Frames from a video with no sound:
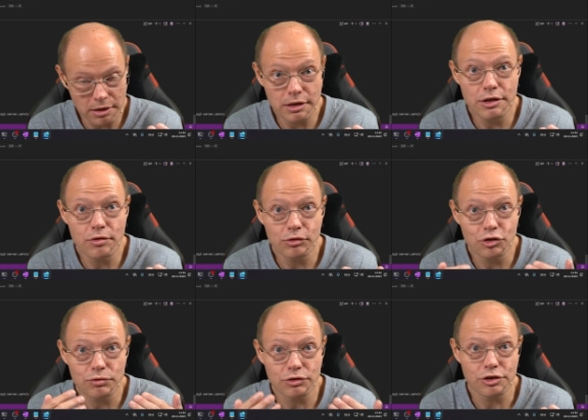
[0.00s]
You
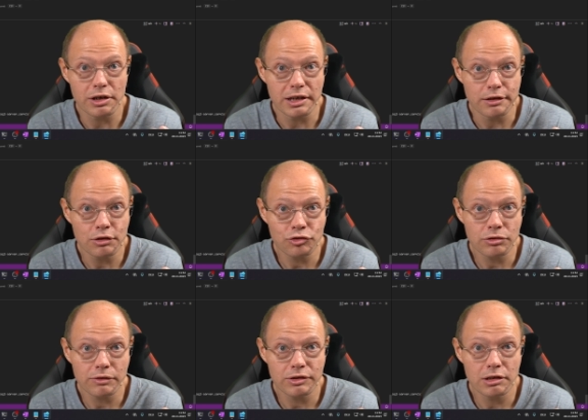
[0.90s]
choose your edition
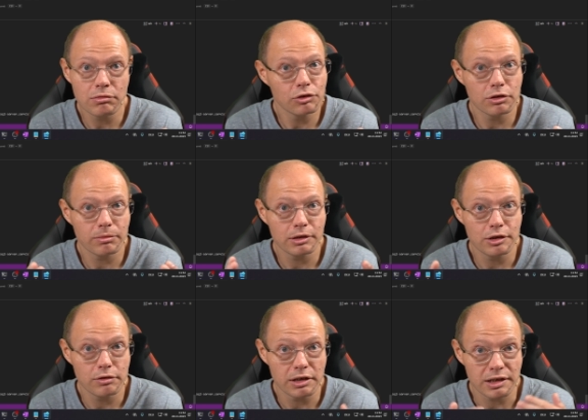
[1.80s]
of SQL Server,
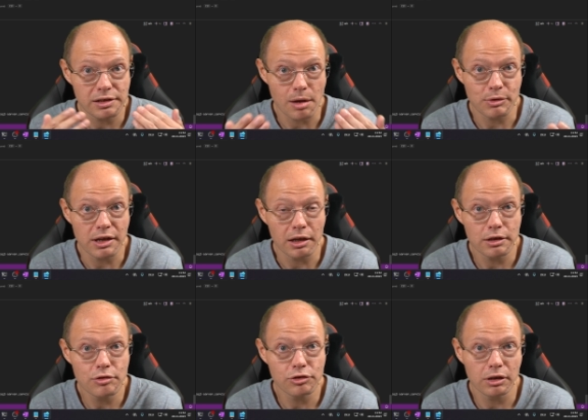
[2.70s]
you accept the
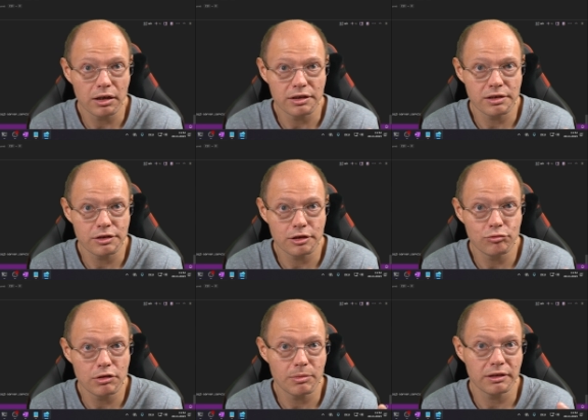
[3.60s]
end user license
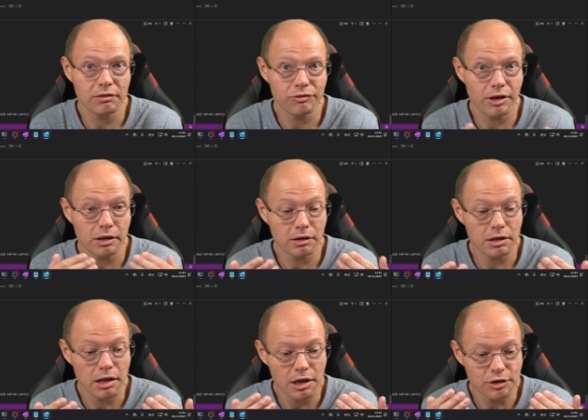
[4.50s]
agreement, and
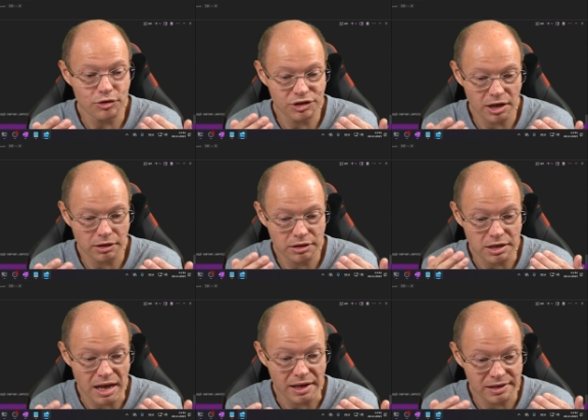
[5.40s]
finally you set
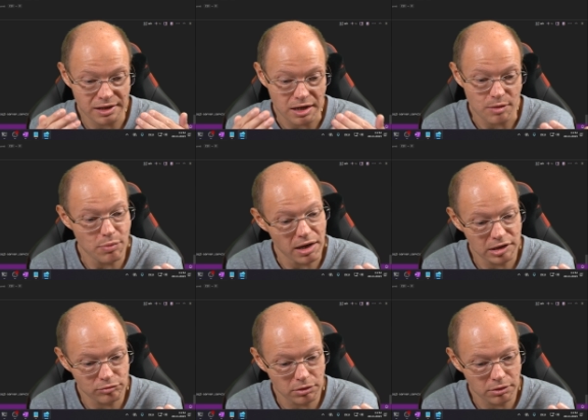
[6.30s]
the SA
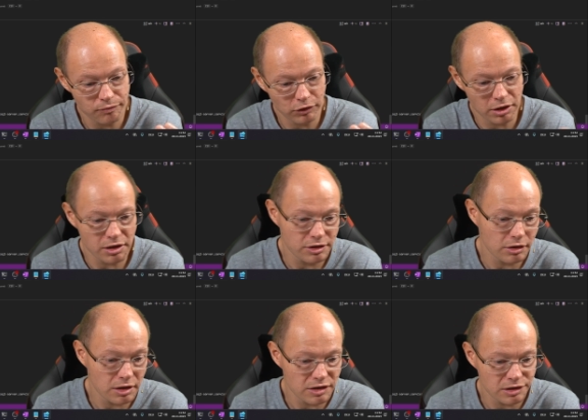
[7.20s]
password. And as you
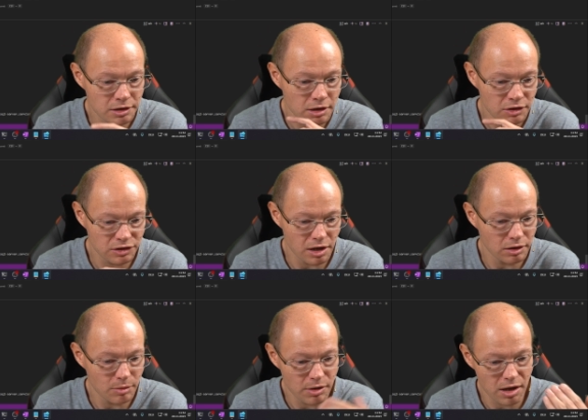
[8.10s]
can see,
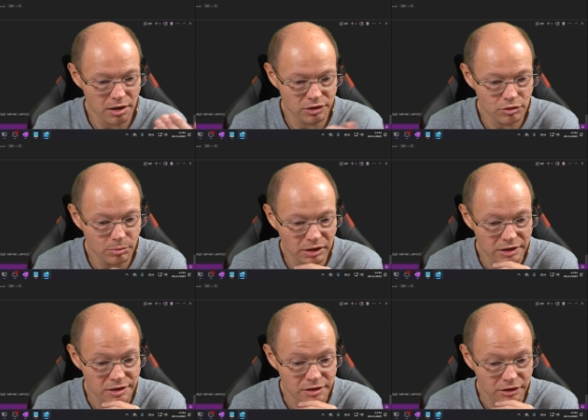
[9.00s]
setup has
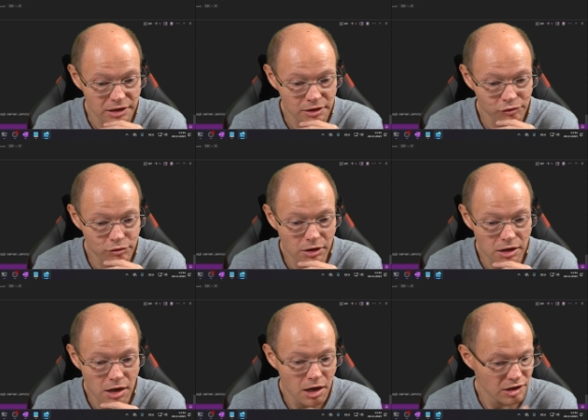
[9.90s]
completed
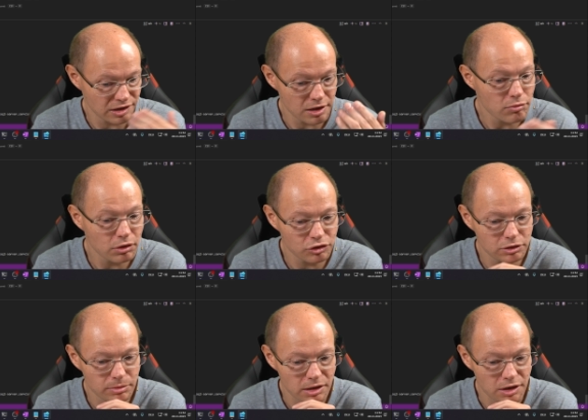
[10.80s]
successfully. SQL
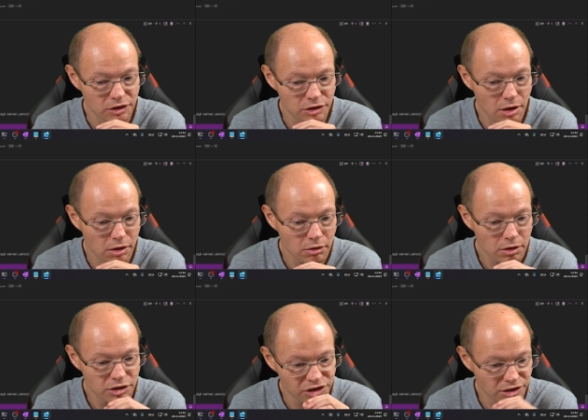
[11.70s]
Server is now
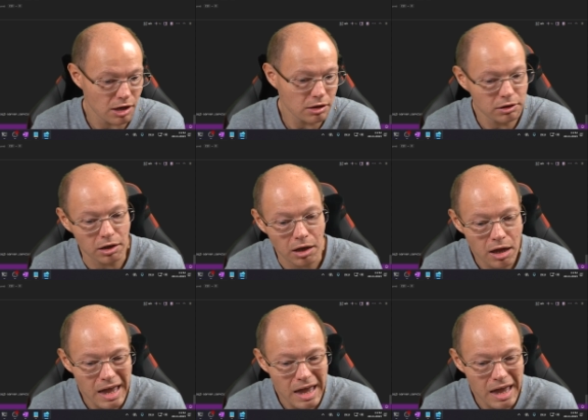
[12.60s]
starting.